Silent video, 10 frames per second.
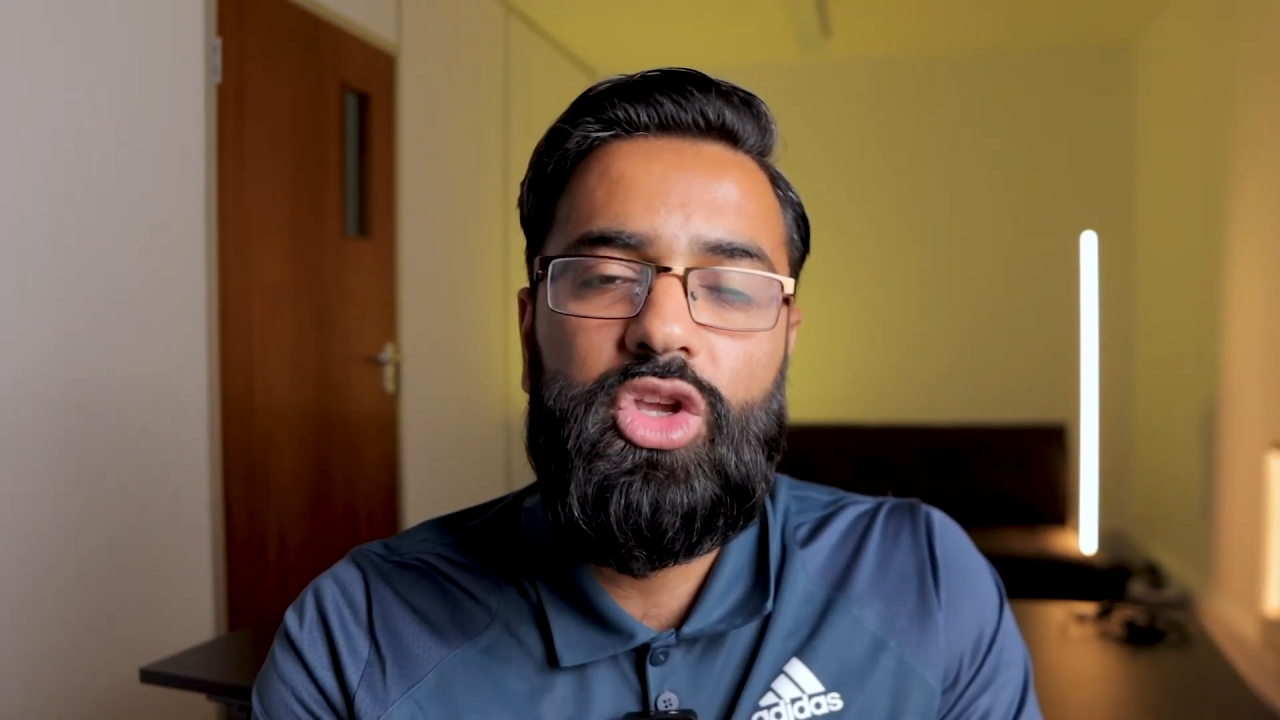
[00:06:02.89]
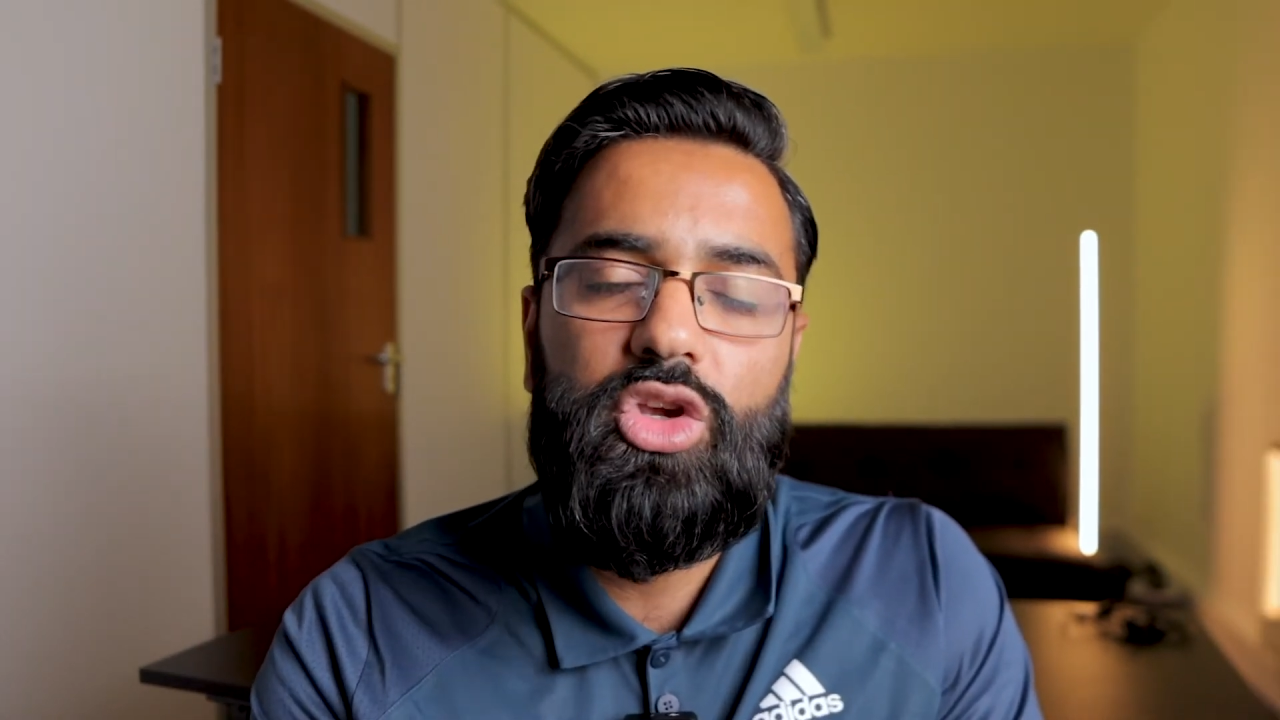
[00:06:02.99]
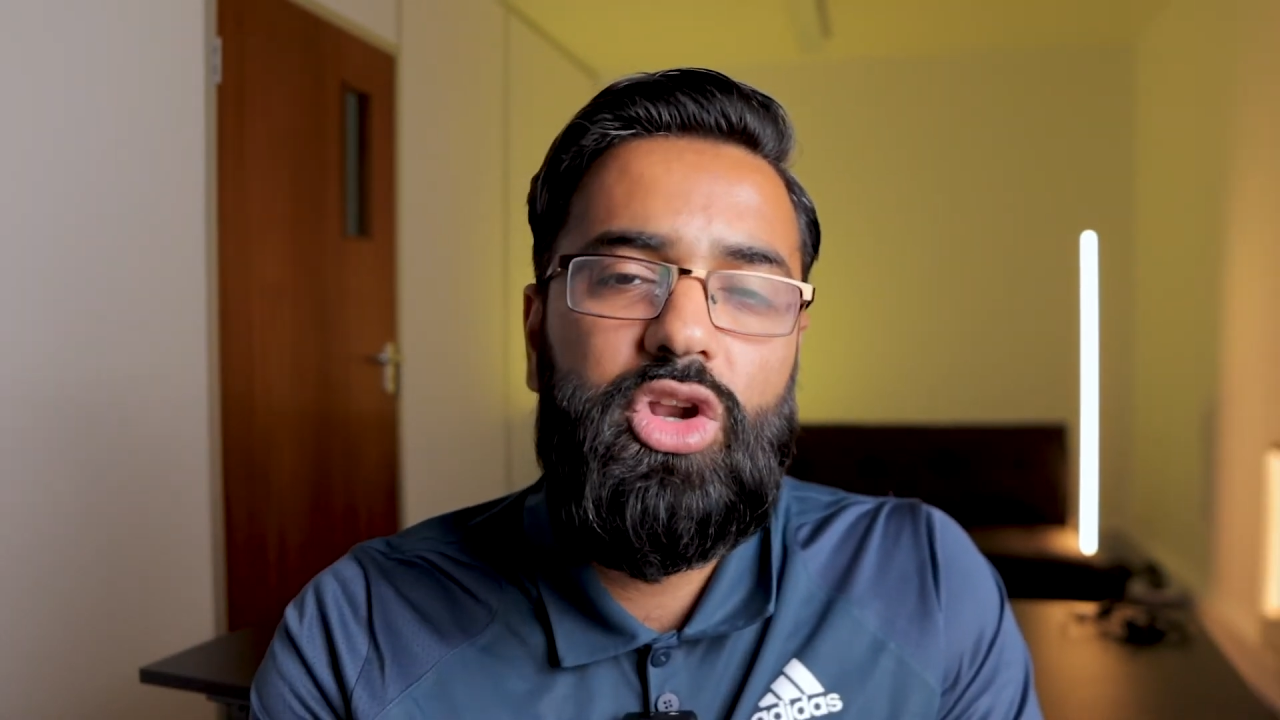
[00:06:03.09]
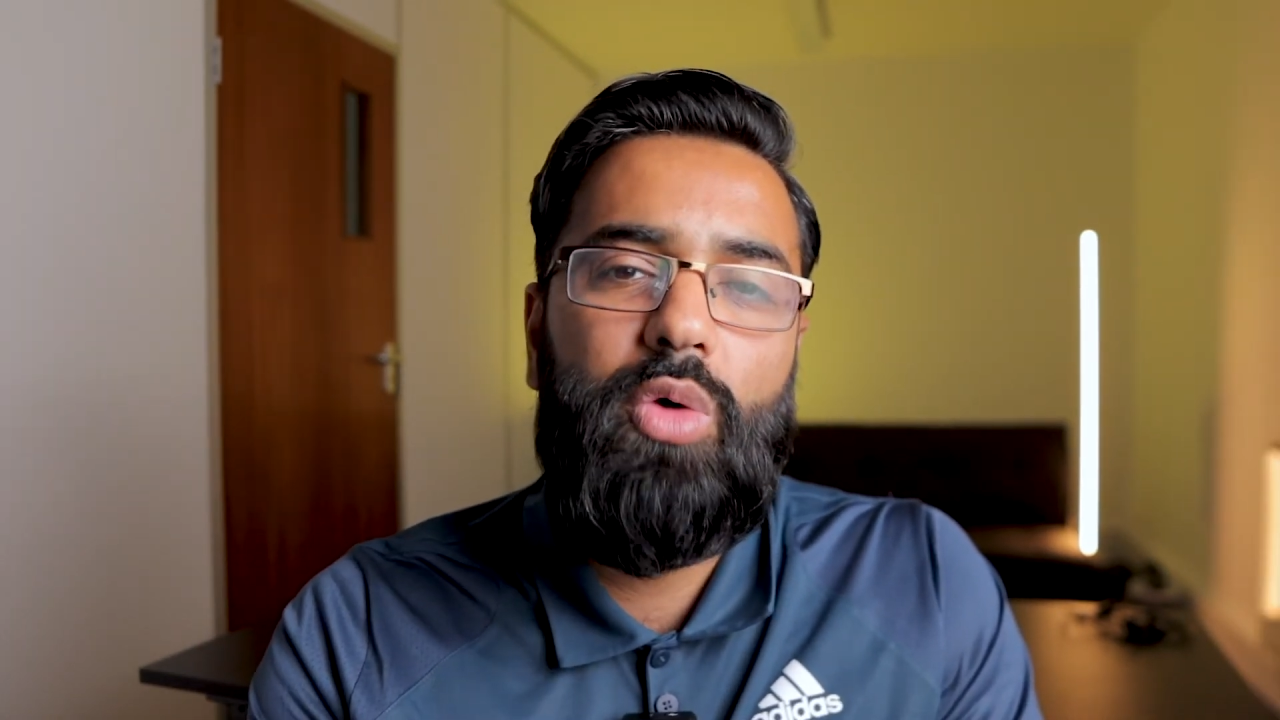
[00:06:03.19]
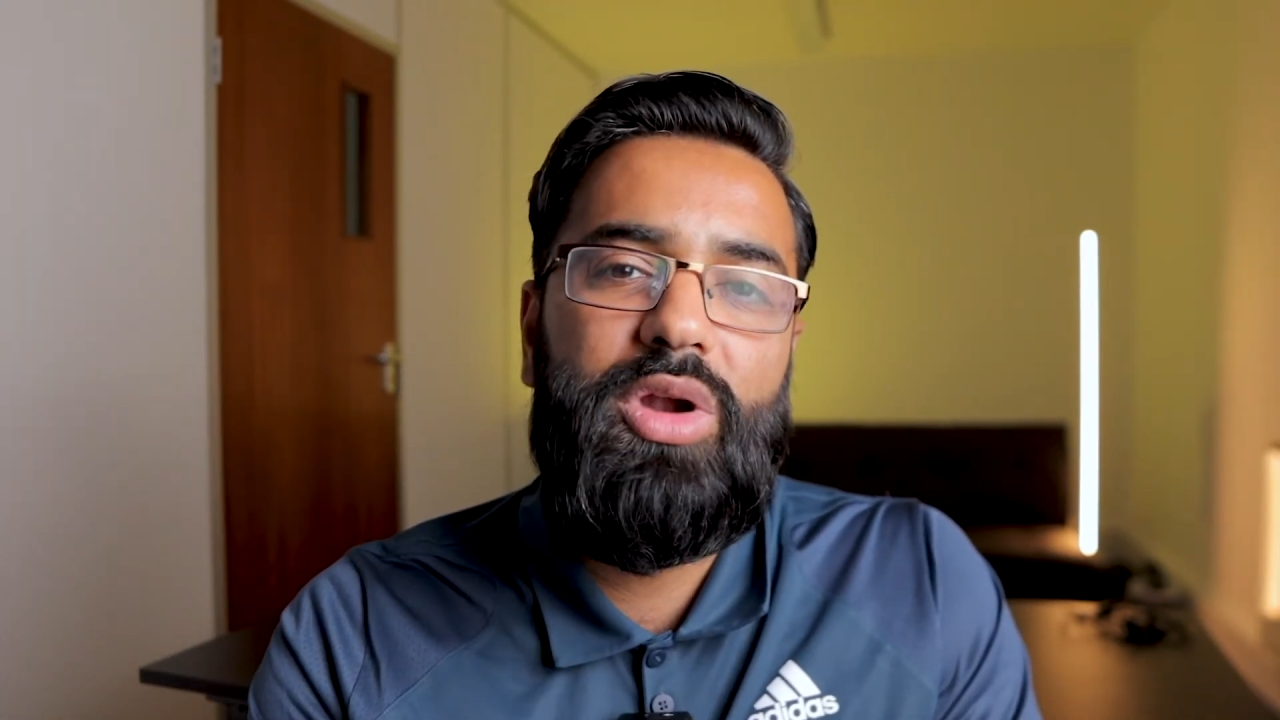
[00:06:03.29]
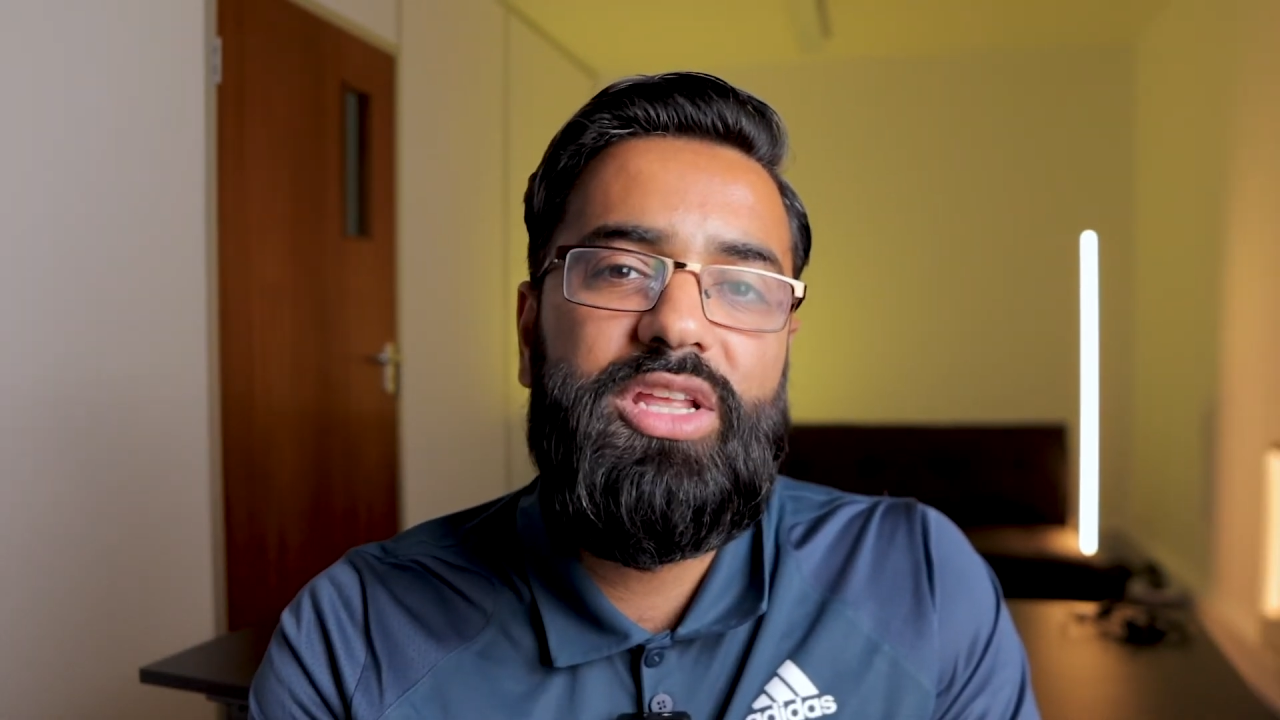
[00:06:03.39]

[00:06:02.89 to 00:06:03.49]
You don't want